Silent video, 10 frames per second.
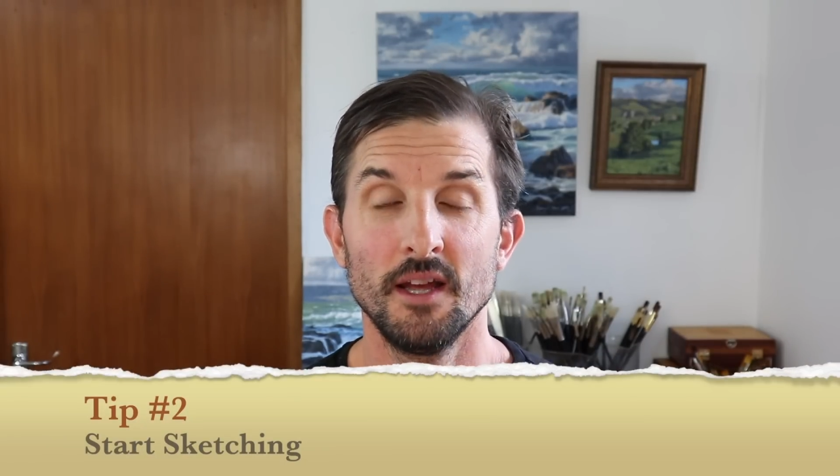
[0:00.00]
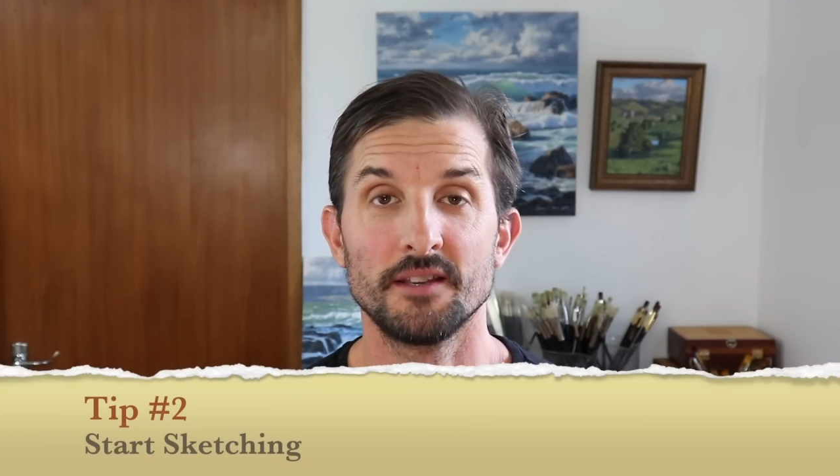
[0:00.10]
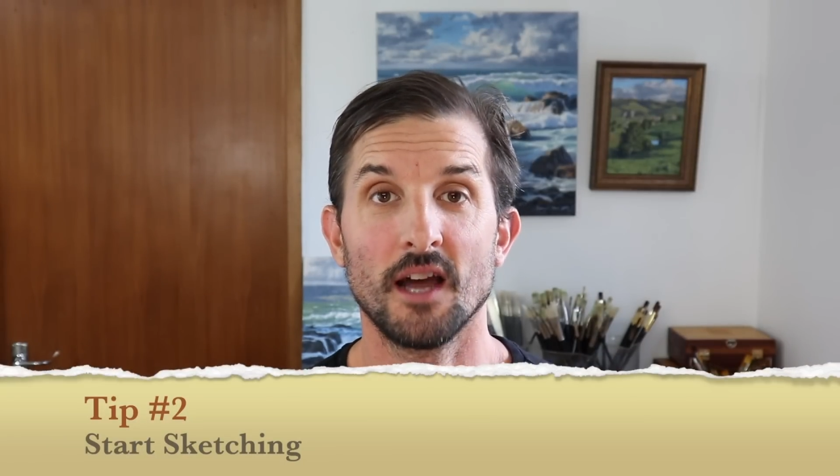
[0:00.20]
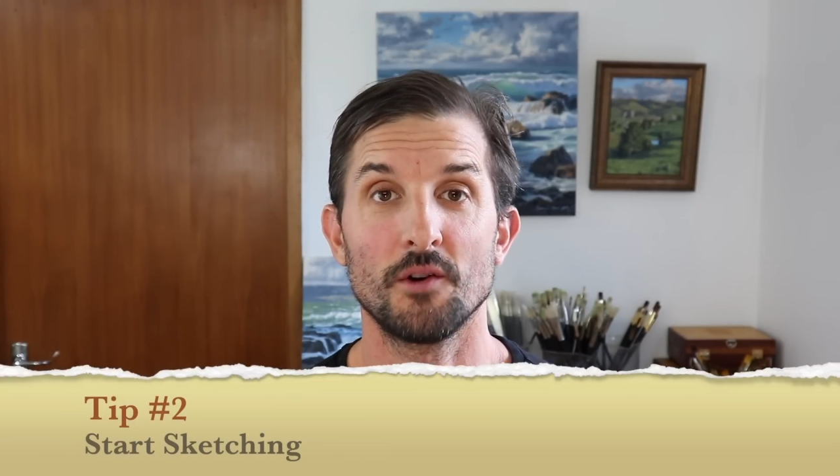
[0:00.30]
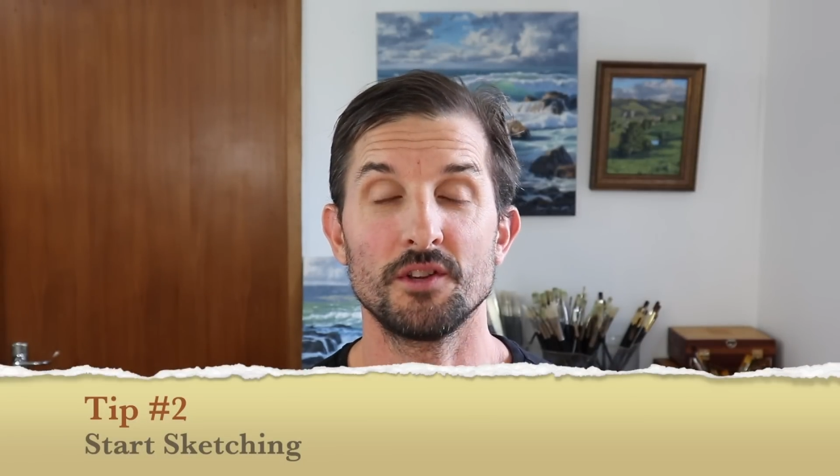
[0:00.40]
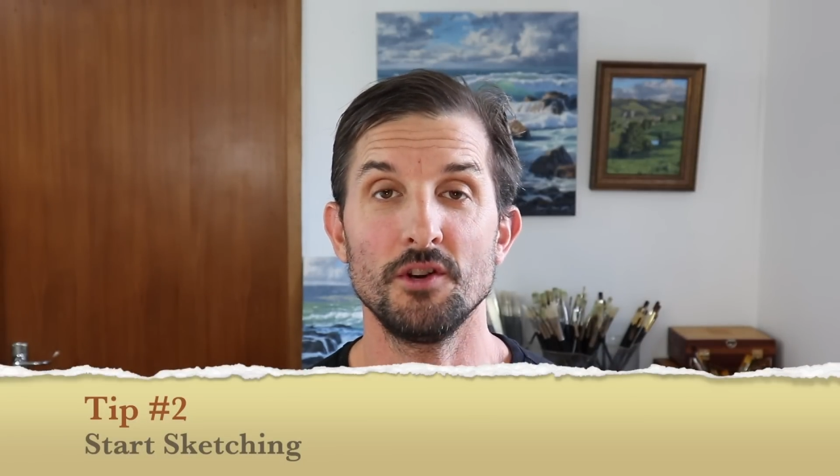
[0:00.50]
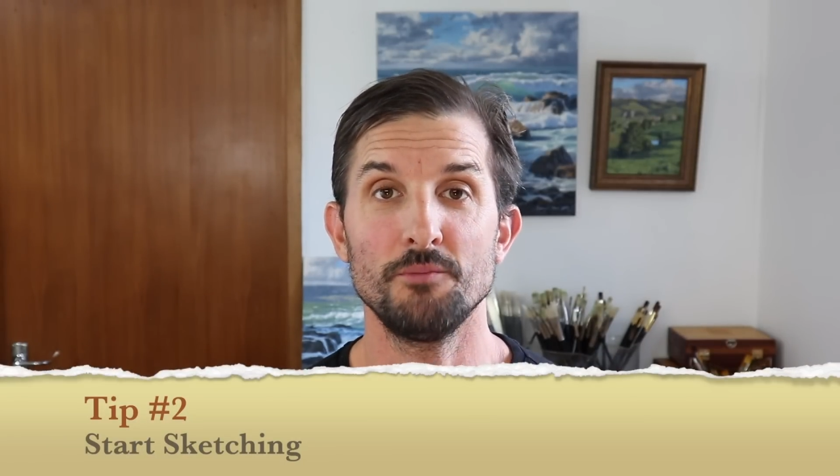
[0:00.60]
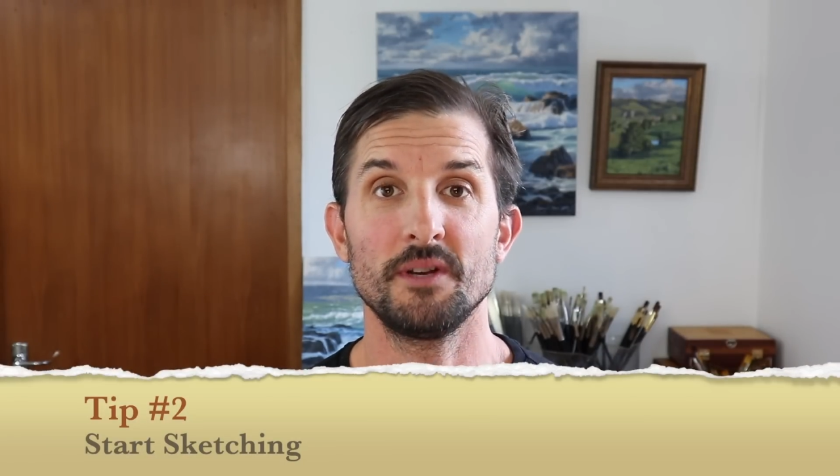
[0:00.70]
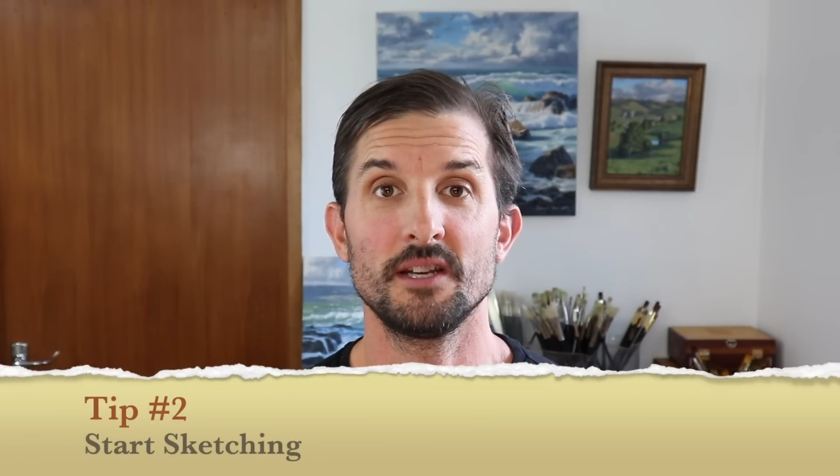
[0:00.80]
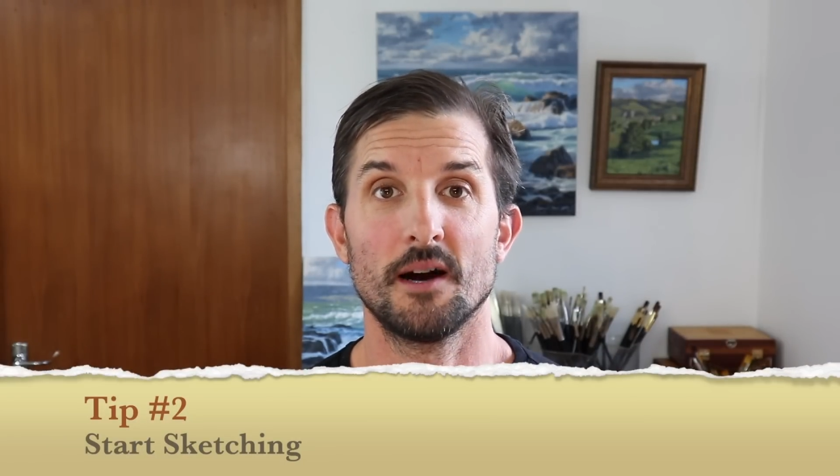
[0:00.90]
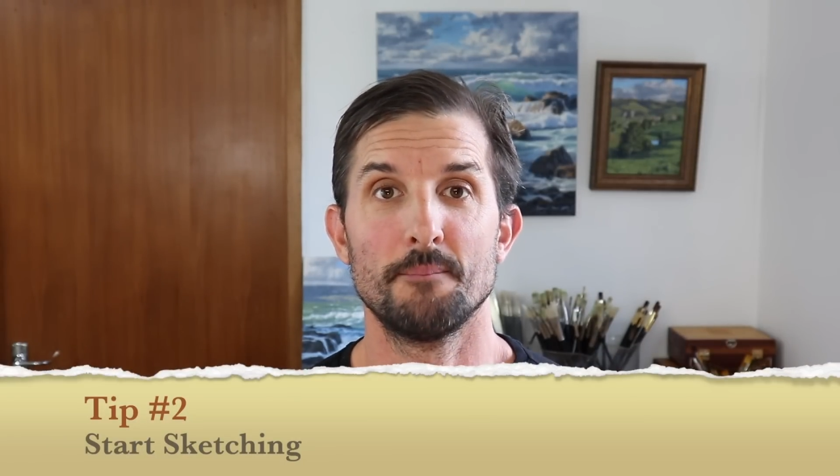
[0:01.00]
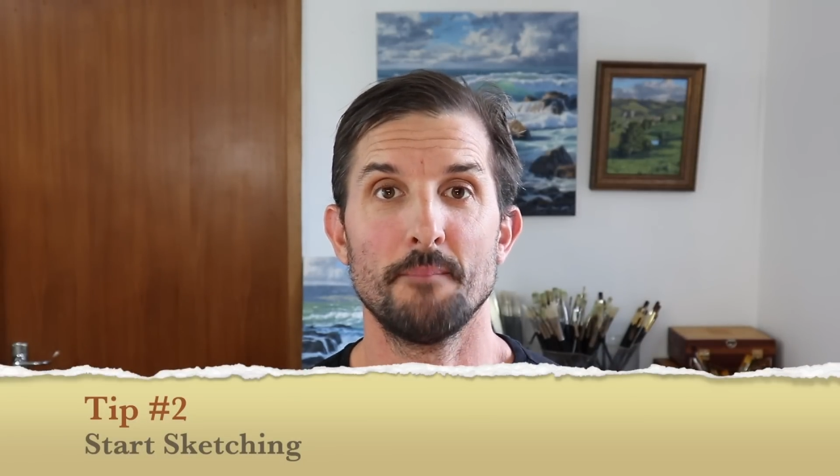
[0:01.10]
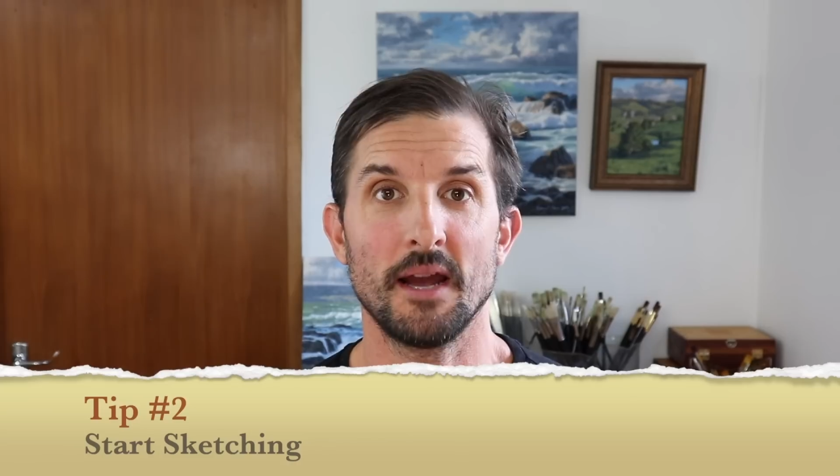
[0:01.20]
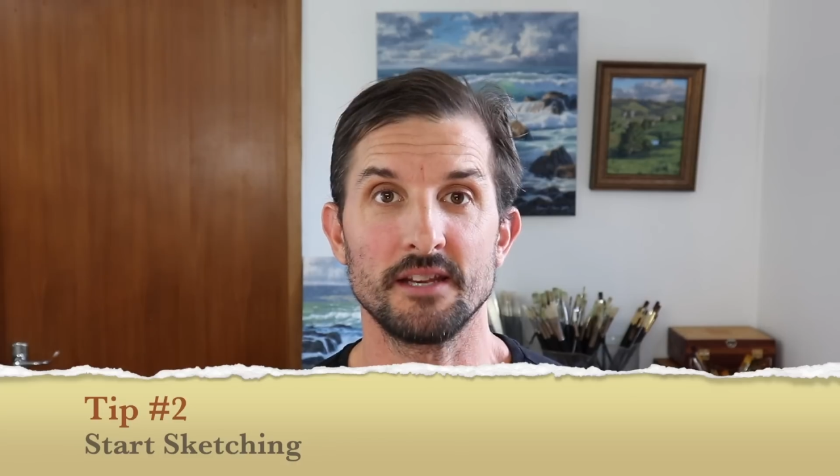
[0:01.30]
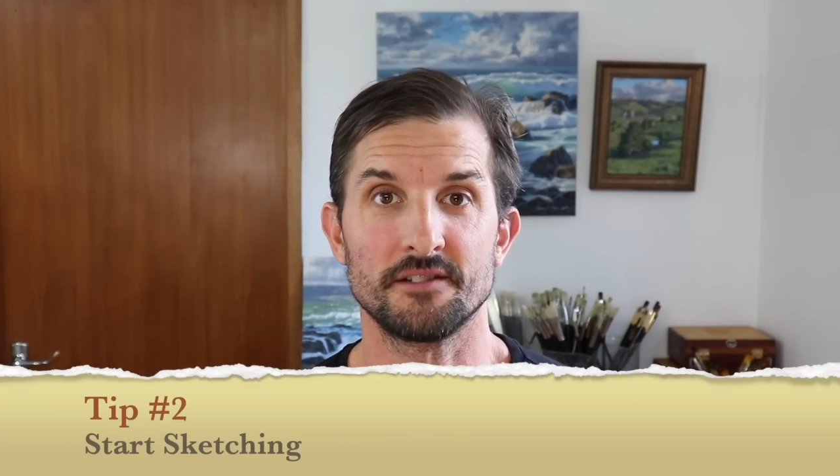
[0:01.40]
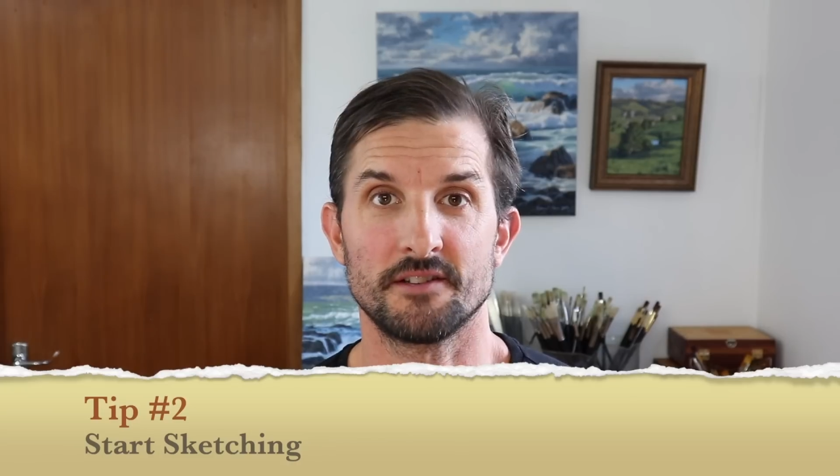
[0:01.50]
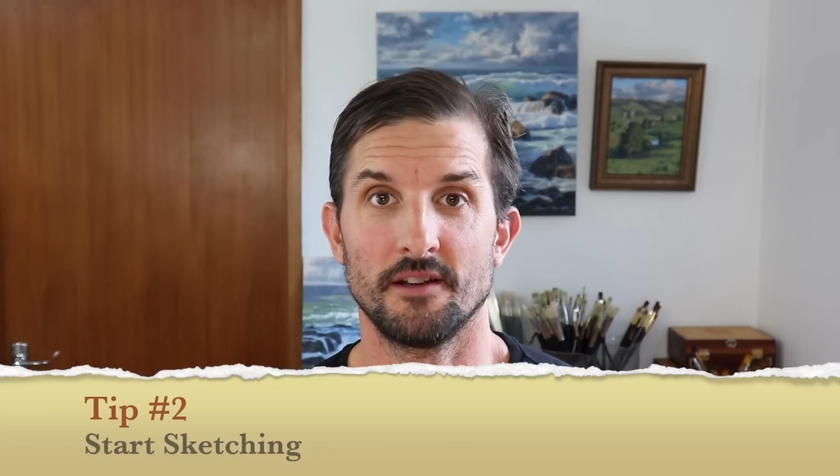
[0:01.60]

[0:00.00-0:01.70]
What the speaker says: Now you'd be amazed